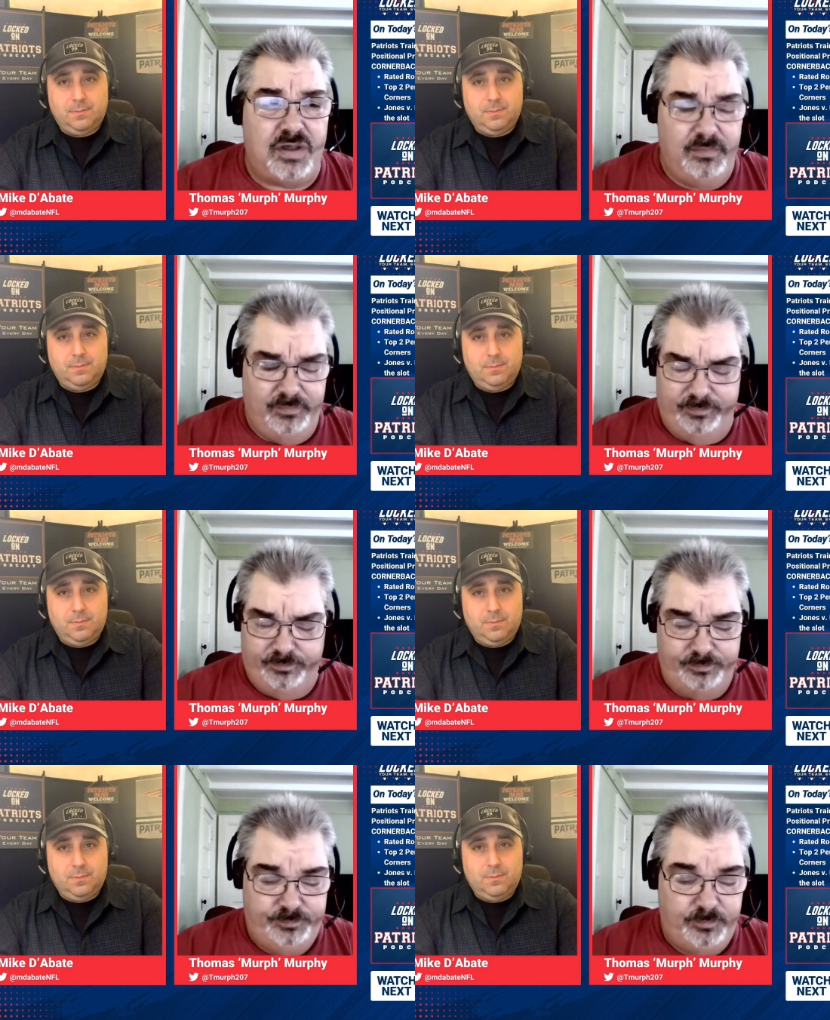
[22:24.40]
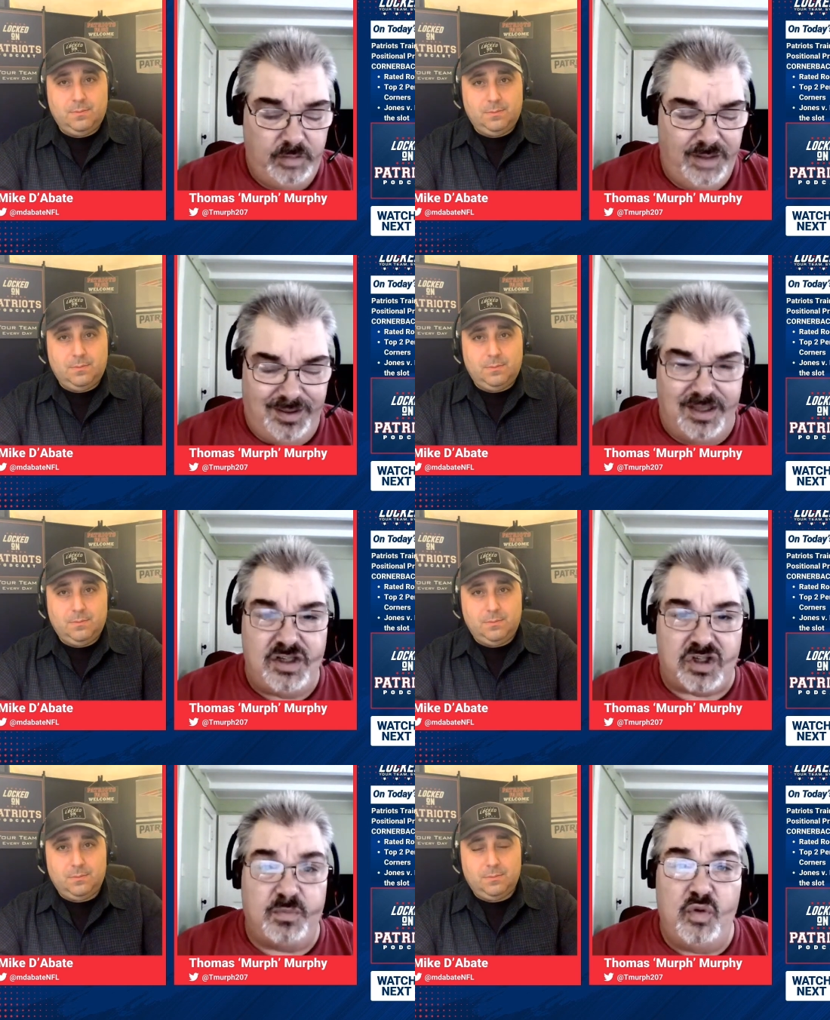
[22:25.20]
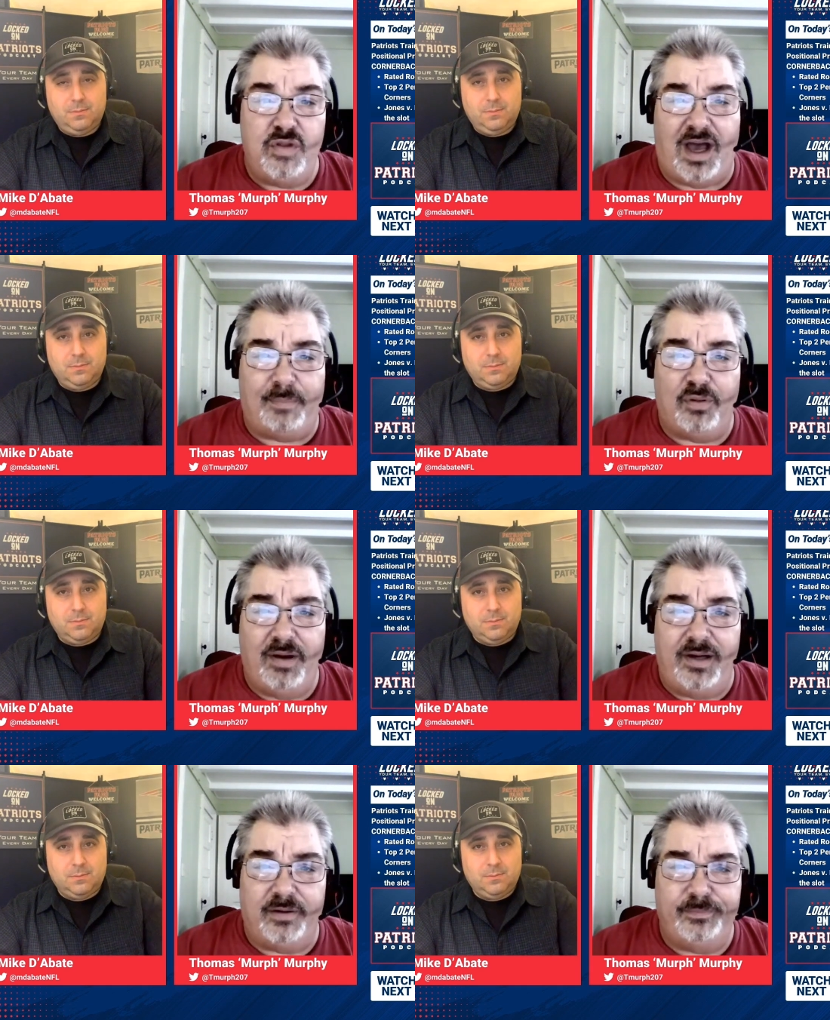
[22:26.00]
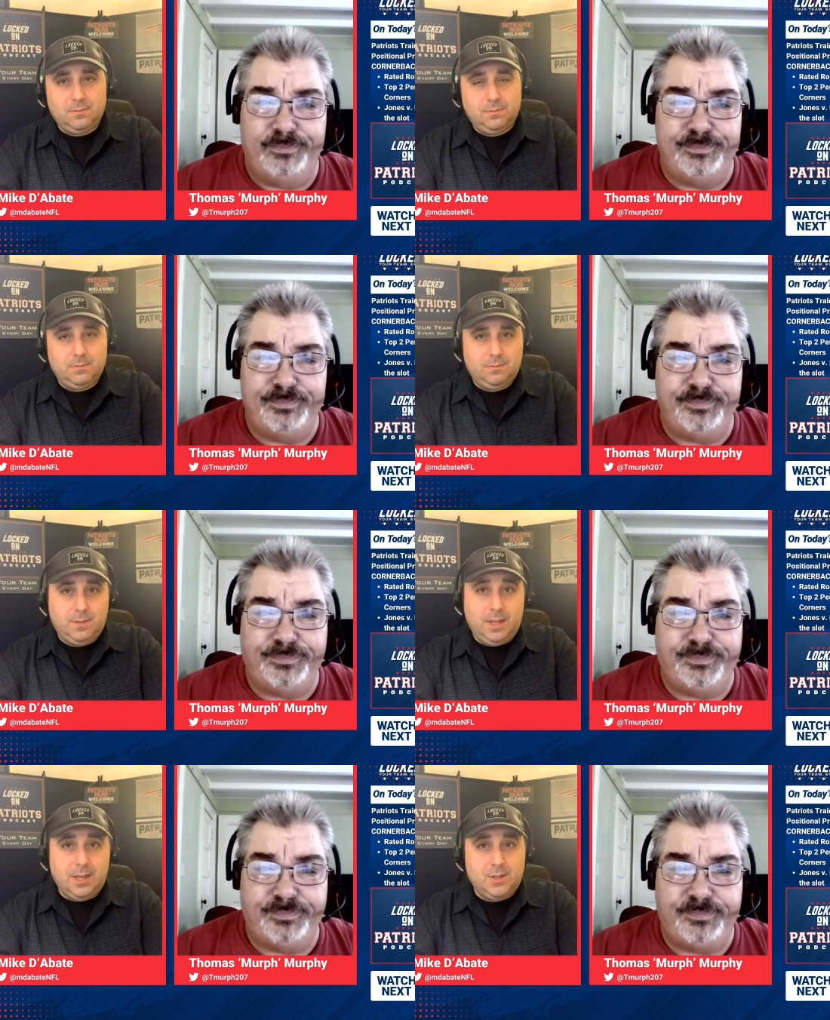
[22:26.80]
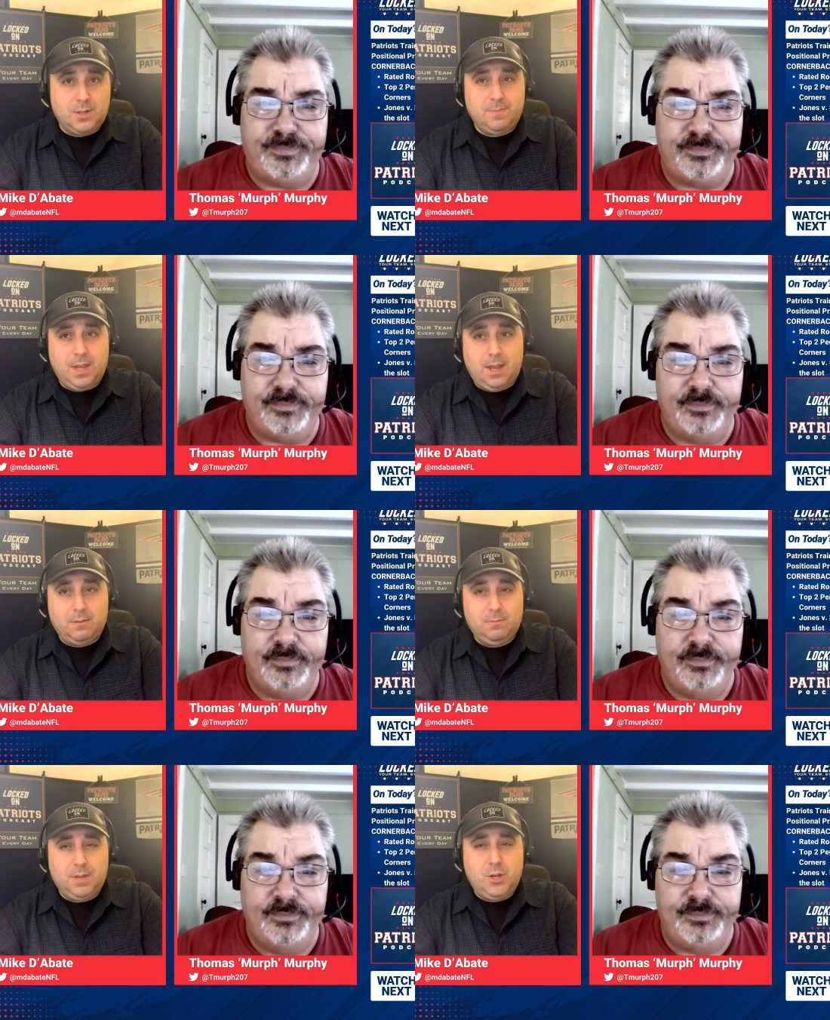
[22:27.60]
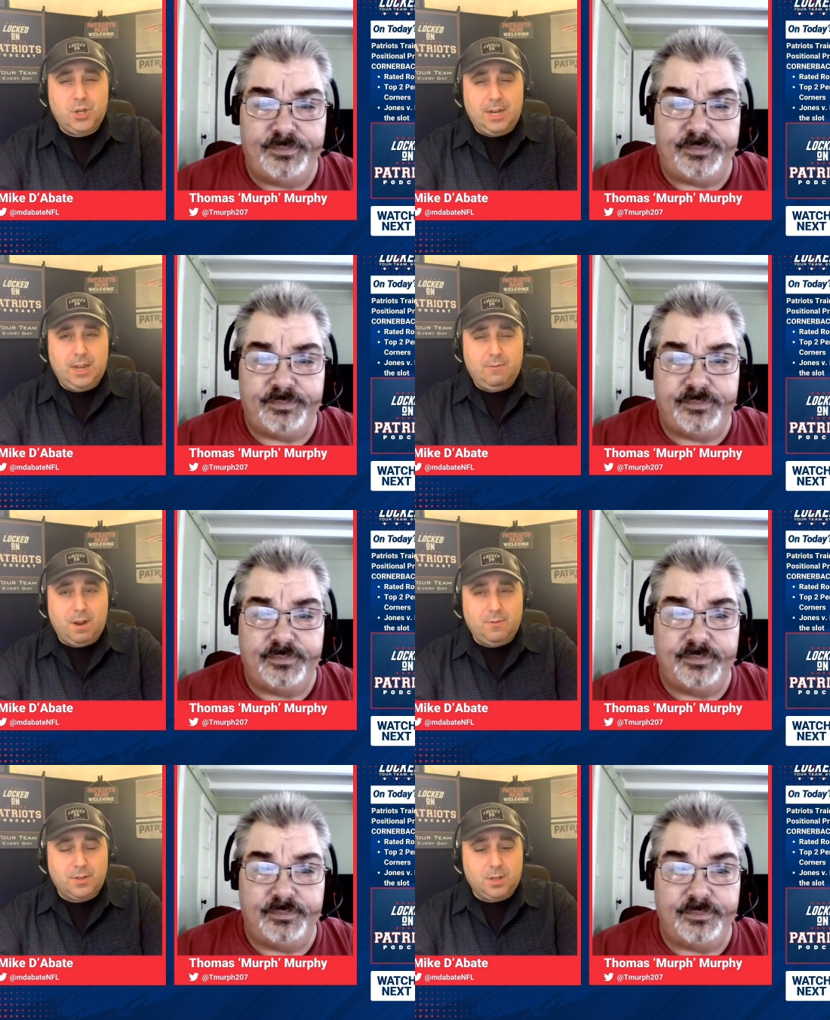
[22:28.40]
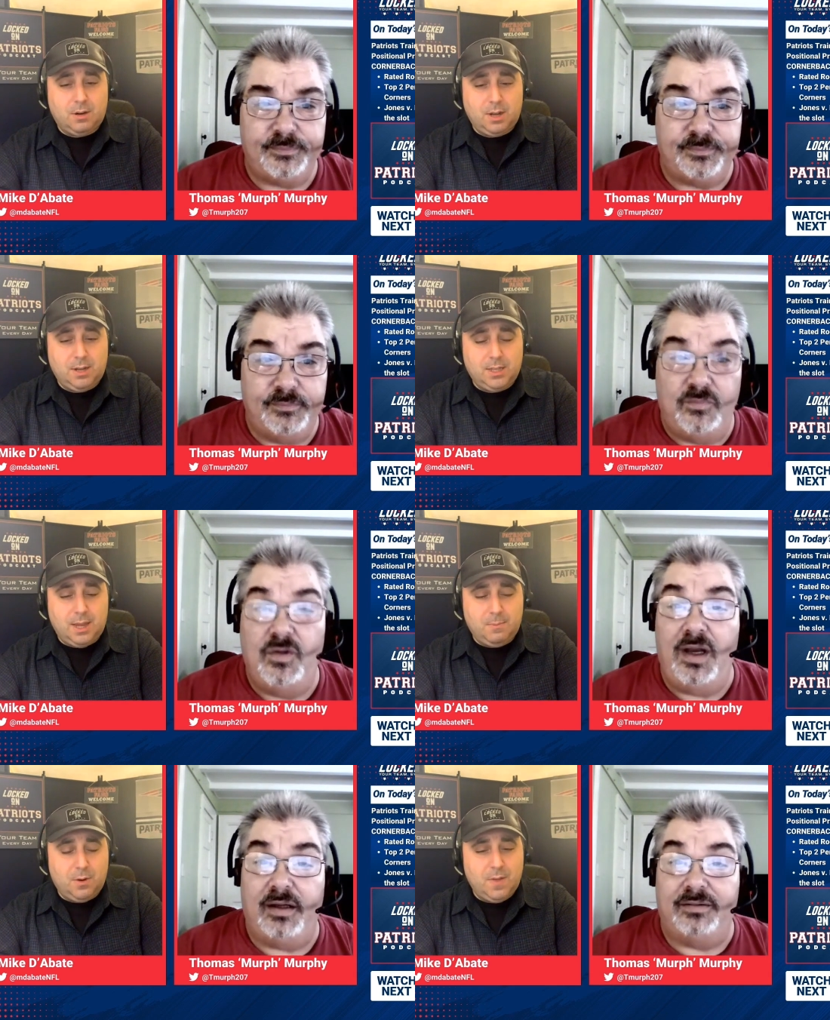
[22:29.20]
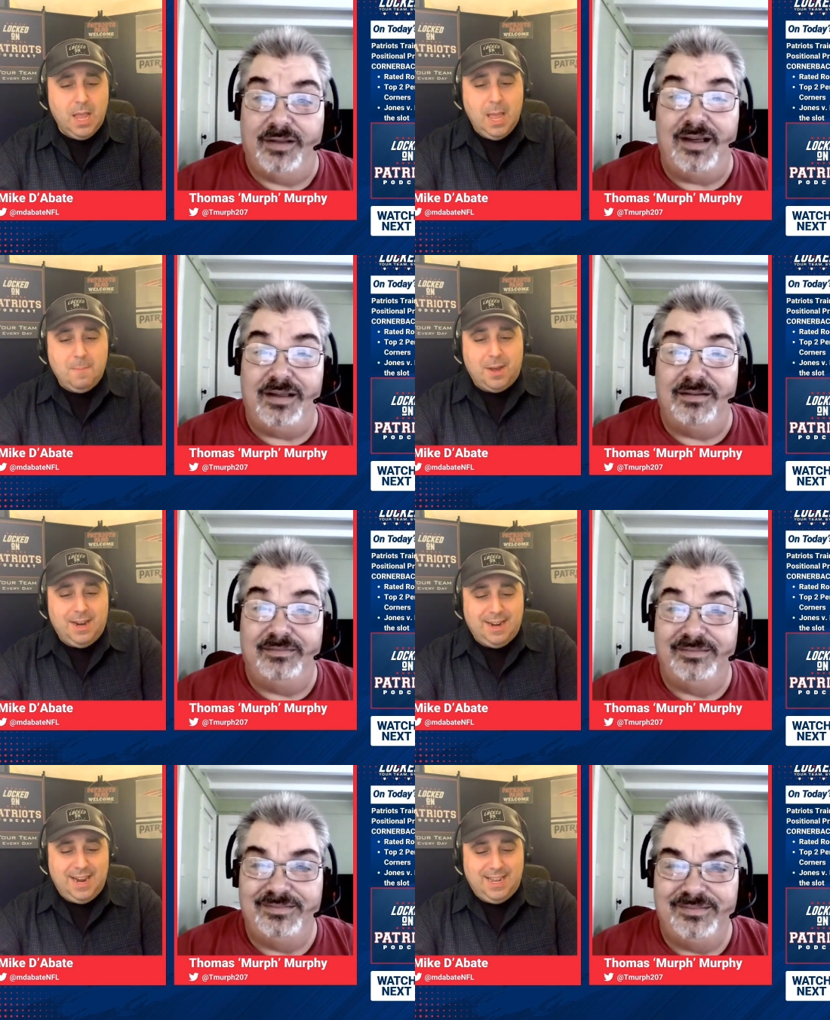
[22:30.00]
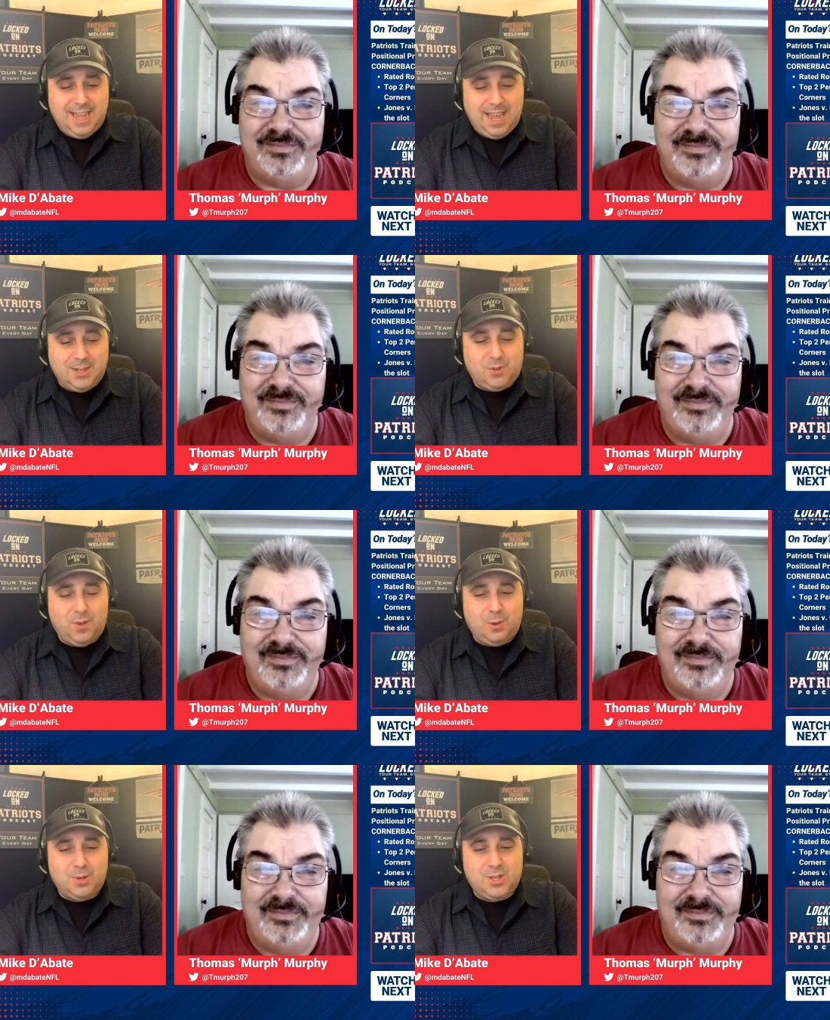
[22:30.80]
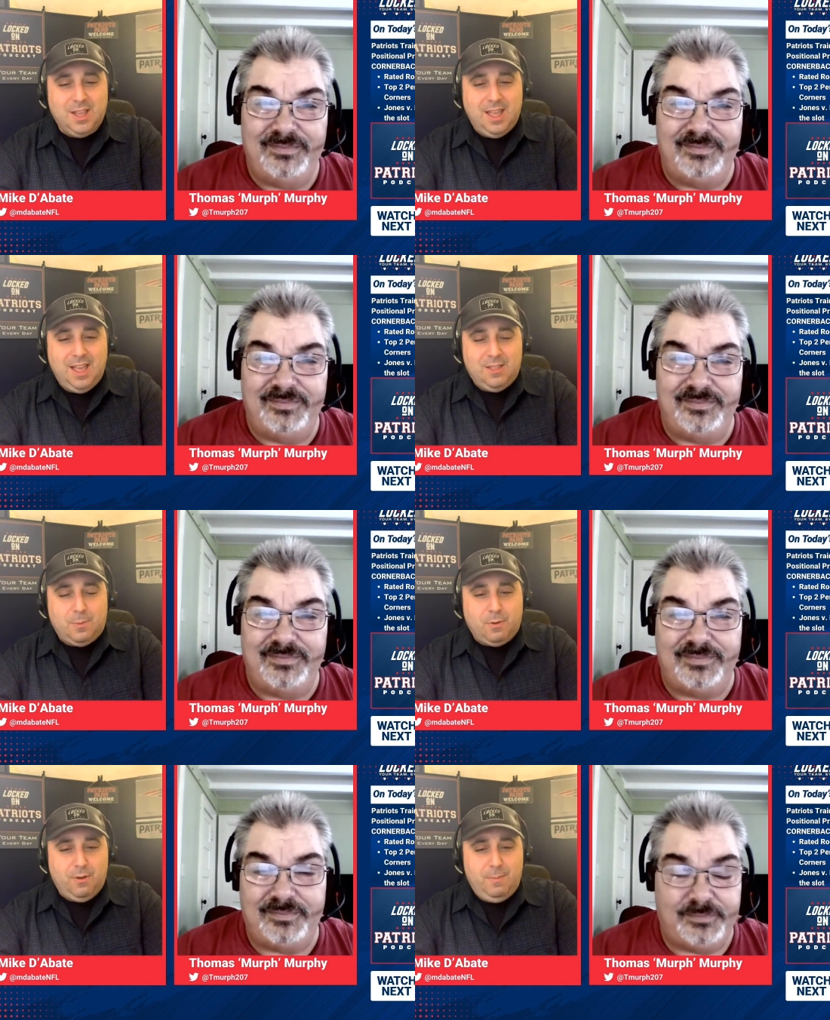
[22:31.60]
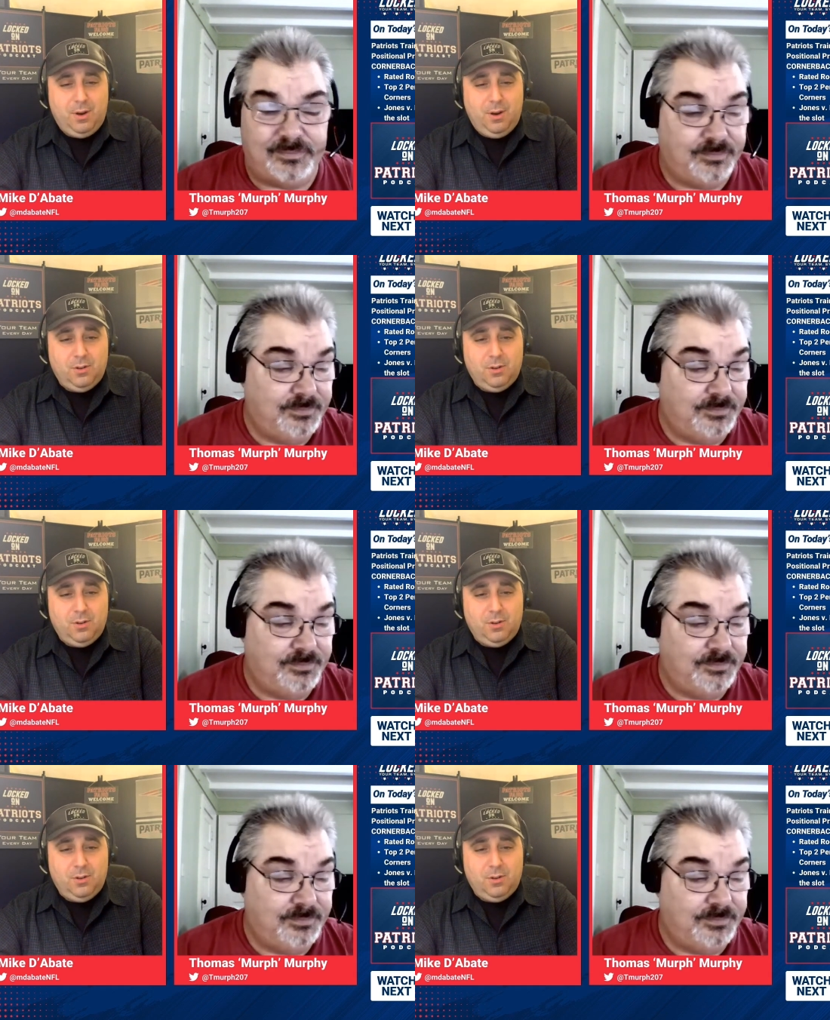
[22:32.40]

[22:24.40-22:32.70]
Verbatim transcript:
Speaker 1: a,
Speaker 2: the smooth operator. Mm,
Speaker 1: he is. Yeah. Nice Sade reference there. I like that. Yeah, thank you. But in any case, folks, the perimeter